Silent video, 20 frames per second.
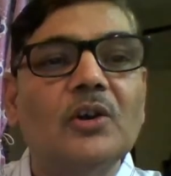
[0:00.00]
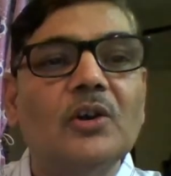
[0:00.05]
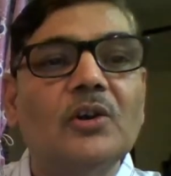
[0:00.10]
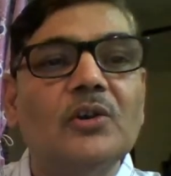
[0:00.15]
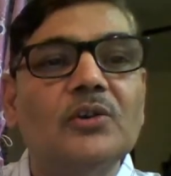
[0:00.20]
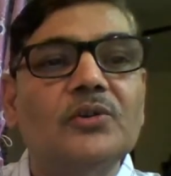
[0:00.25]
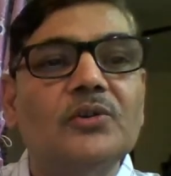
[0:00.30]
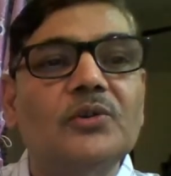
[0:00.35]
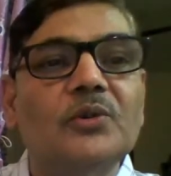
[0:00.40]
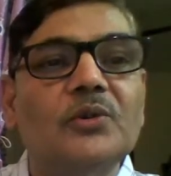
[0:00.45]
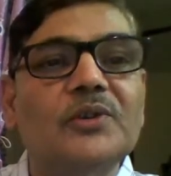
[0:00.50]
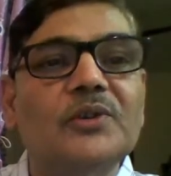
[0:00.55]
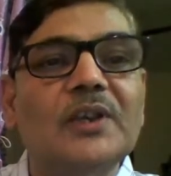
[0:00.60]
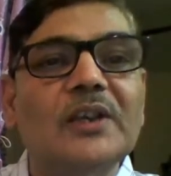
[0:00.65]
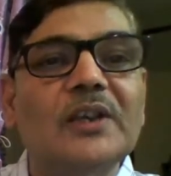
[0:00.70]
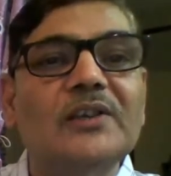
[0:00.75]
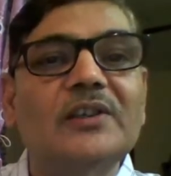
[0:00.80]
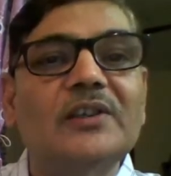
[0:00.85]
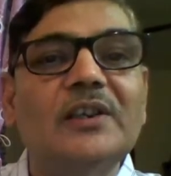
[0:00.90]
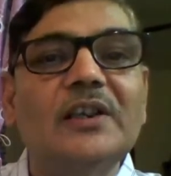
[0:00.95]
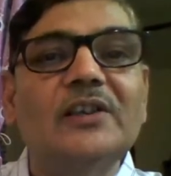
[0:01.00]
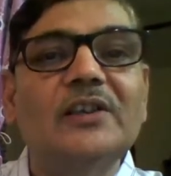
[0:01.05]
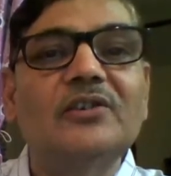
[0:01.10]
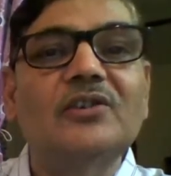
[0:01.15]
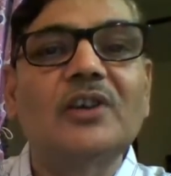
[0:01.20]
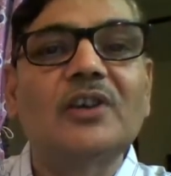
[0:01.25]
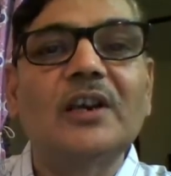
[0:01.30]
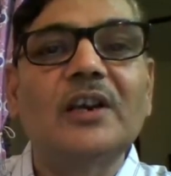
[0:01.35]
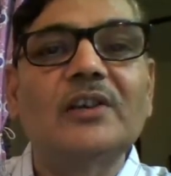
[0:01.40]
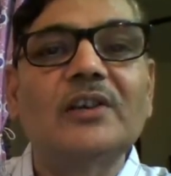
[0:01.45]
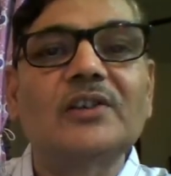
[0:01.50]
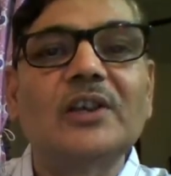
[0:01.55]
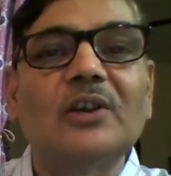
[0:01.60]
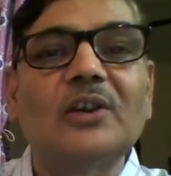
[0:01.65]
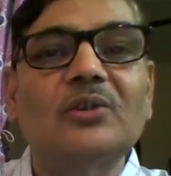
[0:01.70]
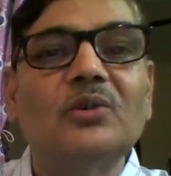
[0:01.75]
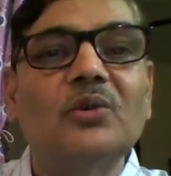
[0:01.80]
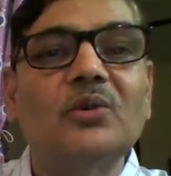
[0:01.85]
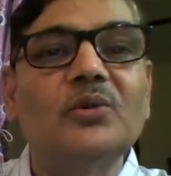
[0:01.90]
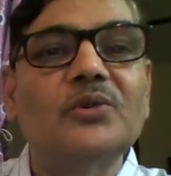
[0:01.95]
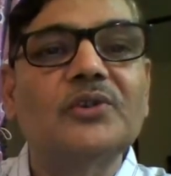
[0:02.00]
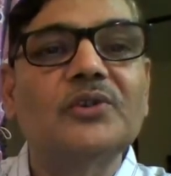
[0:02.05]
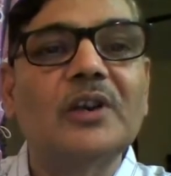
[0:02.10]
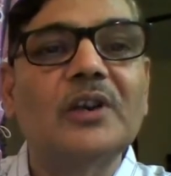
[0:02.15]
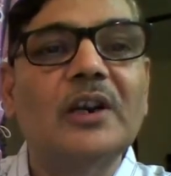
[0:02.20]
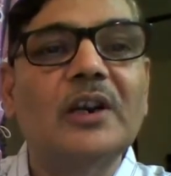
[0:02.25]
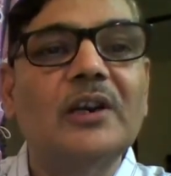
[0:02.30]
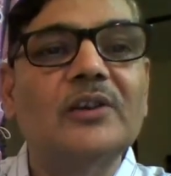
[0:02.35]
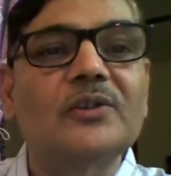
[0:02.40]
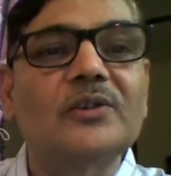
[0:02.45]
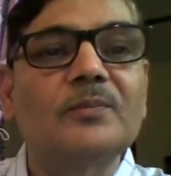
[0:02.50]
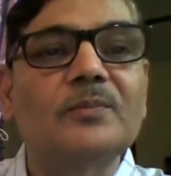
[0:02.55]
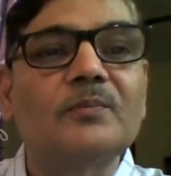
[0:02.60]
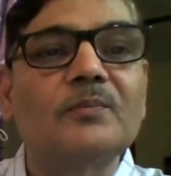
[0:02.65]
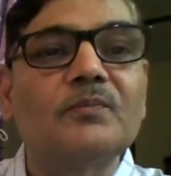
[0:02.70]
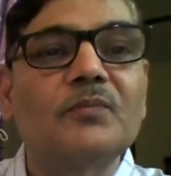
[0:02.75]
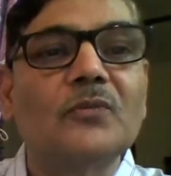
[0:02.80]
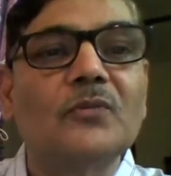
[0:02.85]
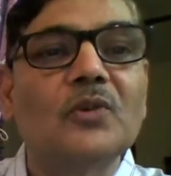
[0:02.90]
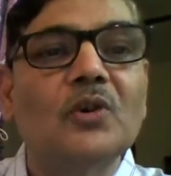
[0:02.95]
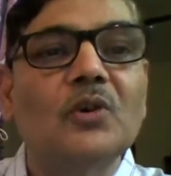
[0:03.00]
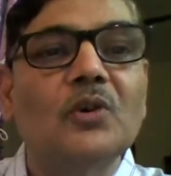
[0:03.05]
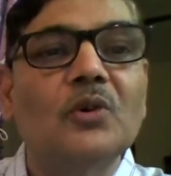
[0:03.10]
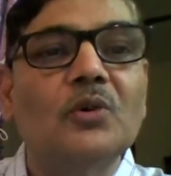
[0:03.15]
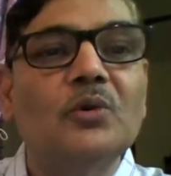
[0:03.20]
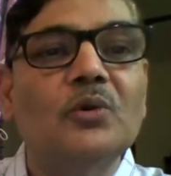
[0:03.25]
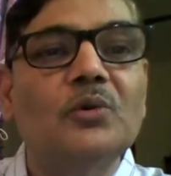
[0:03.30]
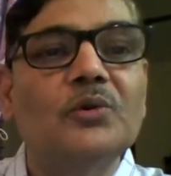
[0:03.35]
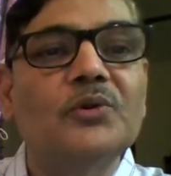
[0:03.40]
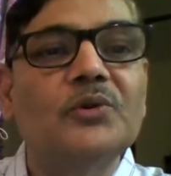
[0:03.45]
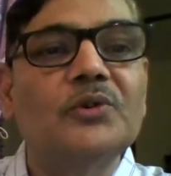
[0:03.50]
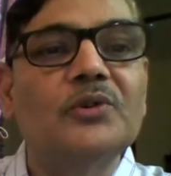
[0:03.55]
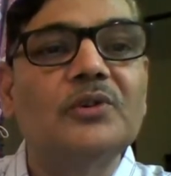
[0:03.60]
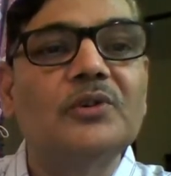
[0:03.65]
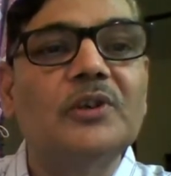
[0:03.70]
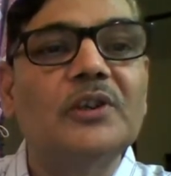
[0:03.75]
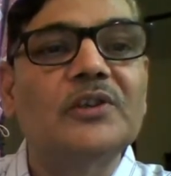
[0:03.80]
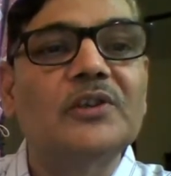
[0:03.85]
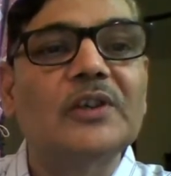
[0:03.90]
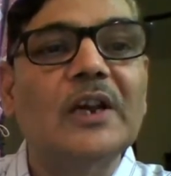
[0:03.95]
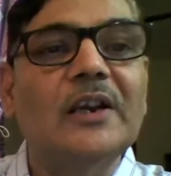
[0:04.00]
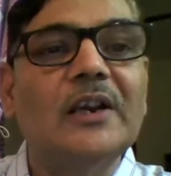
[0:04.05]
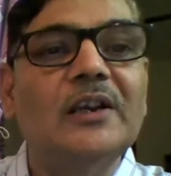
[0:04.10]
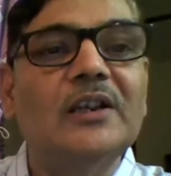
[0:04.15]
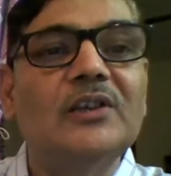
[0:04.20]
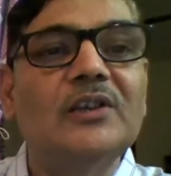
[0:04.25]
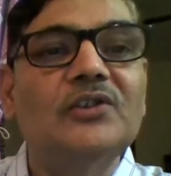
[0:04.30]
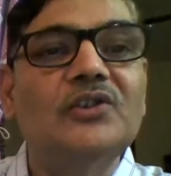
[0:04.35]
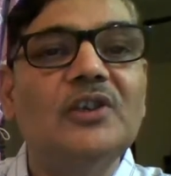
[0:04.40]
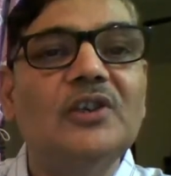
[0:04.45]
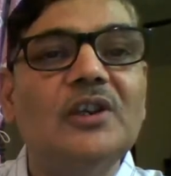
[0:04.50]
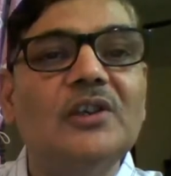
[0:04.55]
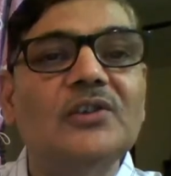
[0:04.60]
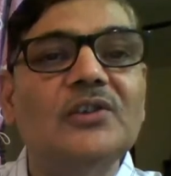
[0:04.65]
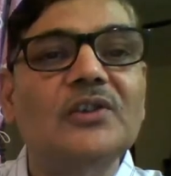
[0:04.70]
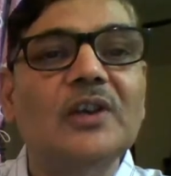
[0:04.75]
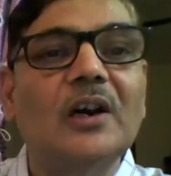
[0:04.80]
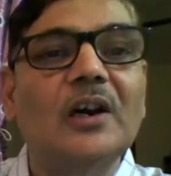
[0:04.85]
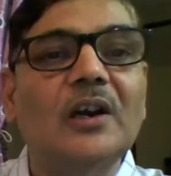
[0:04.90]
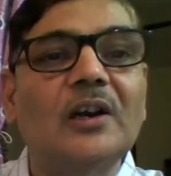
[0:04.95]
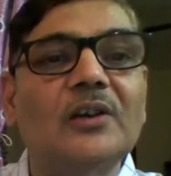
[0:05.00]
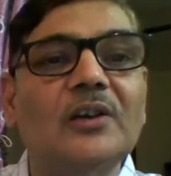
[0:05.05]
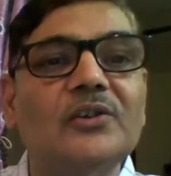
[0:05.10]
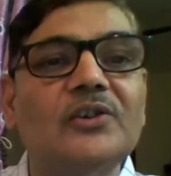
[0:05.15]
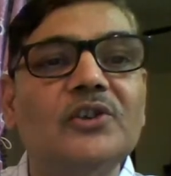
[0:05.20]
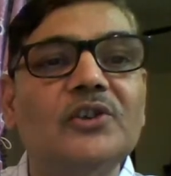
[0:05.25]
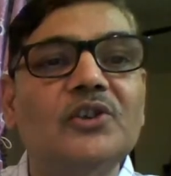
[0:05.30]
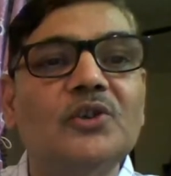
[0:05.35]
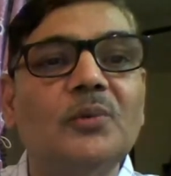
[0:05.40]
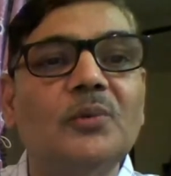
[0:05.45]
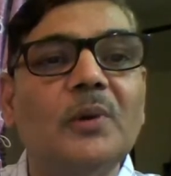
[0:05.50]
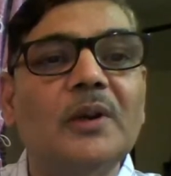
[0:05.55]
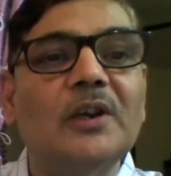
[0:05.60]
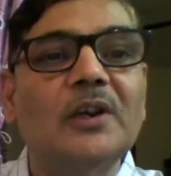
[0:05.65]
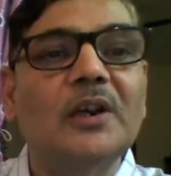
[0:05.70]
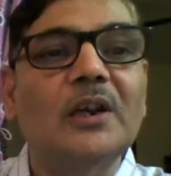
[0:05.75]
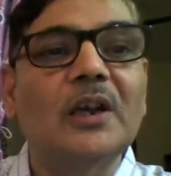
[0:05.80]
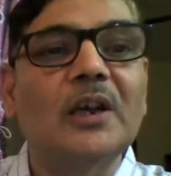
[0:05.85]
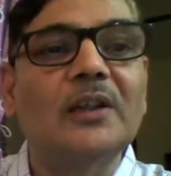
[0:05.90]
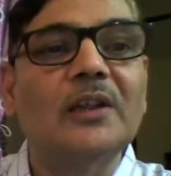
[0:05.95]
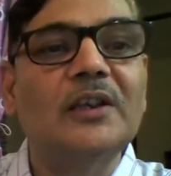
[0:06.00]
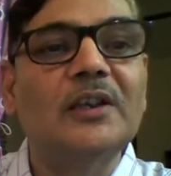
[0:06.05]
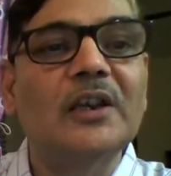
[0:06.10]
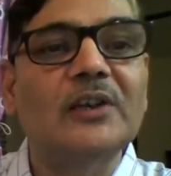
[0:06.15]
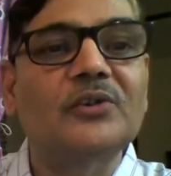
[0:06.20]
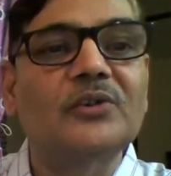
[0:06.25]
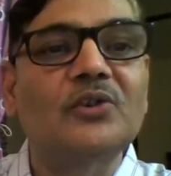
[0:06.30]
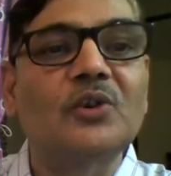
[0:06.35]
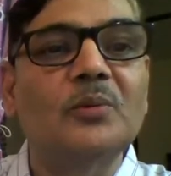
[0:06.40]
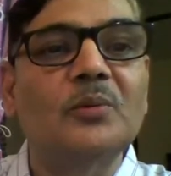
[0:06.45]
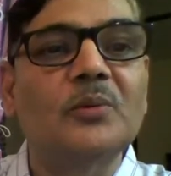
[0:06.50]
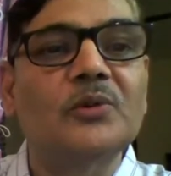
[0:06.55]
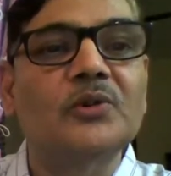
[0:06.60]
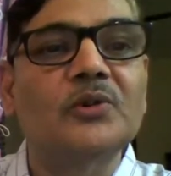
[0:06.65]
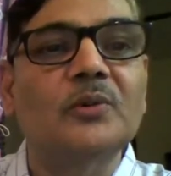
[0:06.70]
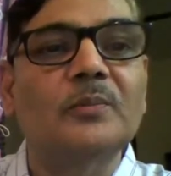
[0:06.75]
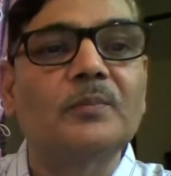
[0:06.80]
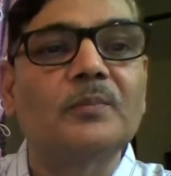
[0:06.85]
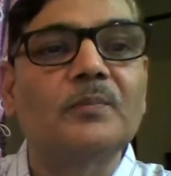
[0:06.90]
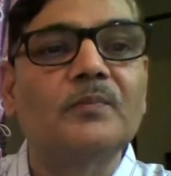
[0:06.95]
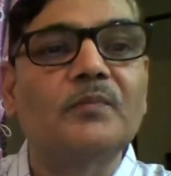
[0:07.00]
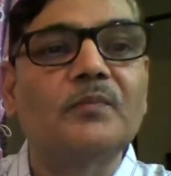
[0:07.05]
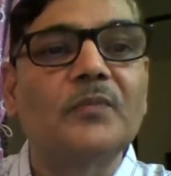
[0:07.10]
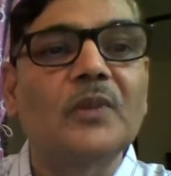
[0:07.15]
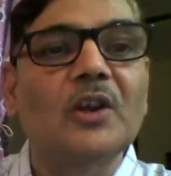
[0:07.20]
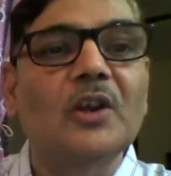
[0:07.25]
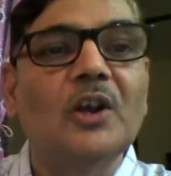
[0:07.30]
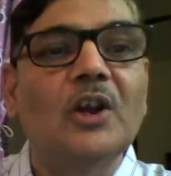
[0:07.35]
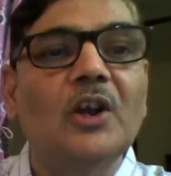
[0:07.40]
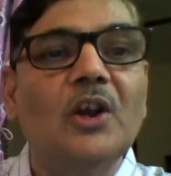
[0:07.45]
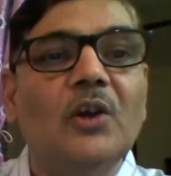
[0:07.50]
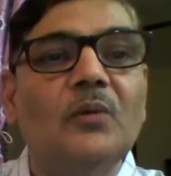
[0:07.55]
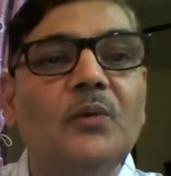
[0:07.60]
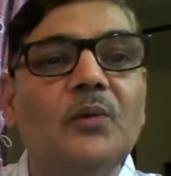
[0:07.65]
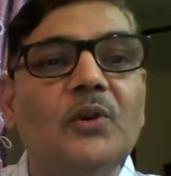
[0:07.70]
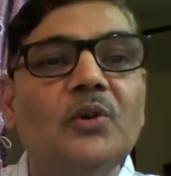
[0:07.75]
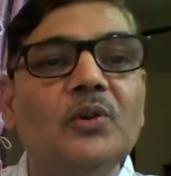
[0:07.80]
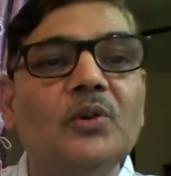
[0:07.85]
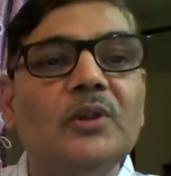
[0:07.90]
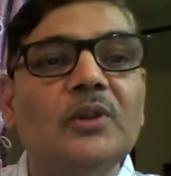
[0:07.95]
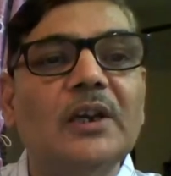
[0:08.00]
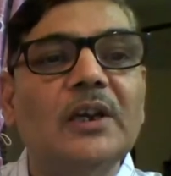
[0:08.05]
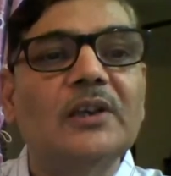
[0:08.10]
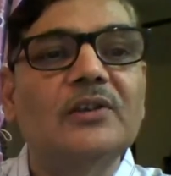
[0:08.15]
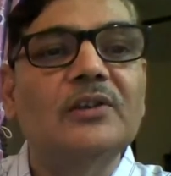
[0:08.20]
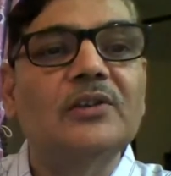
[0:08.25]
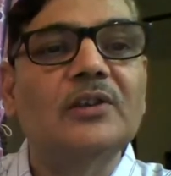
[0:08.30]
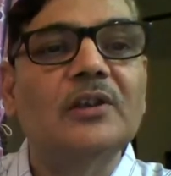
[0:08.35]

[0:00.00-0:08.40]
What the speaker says: So, sex-linked traits are those traits whose deciding genes are situated on the X chromosome. We know that